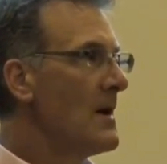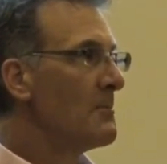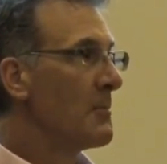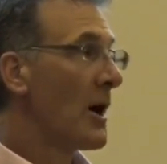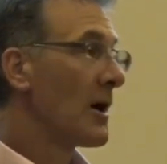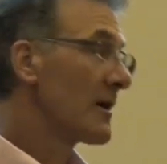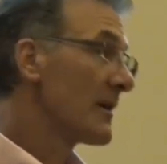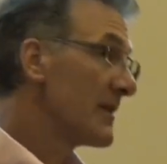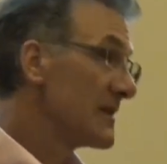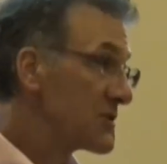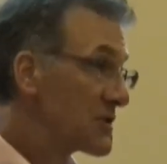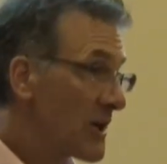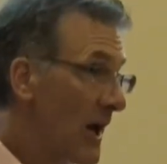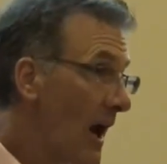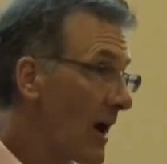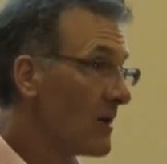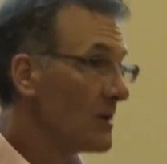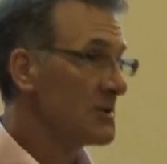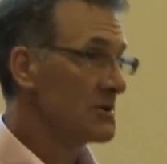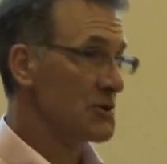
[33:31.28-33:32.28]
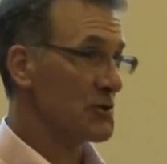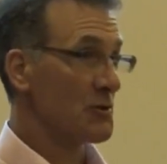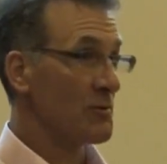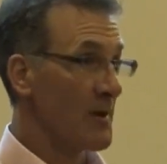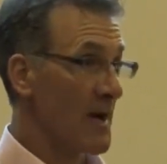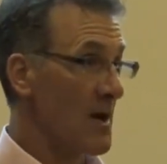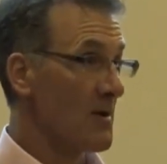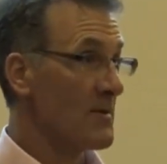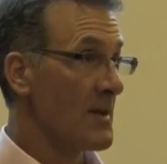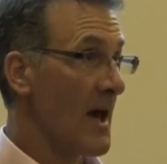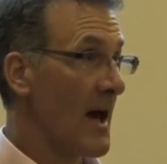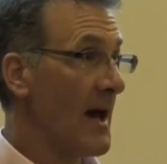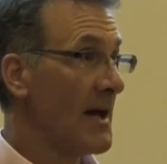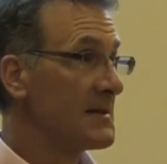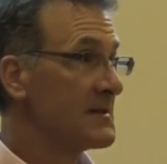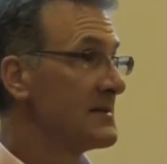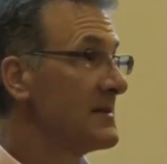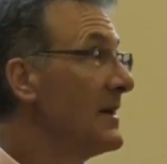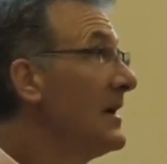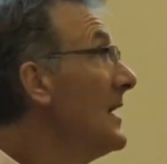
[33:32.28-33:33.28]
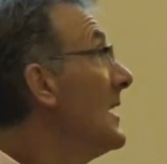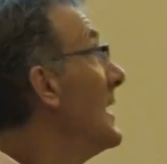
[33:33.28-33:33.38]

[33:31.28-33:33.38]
Part of the challenge around that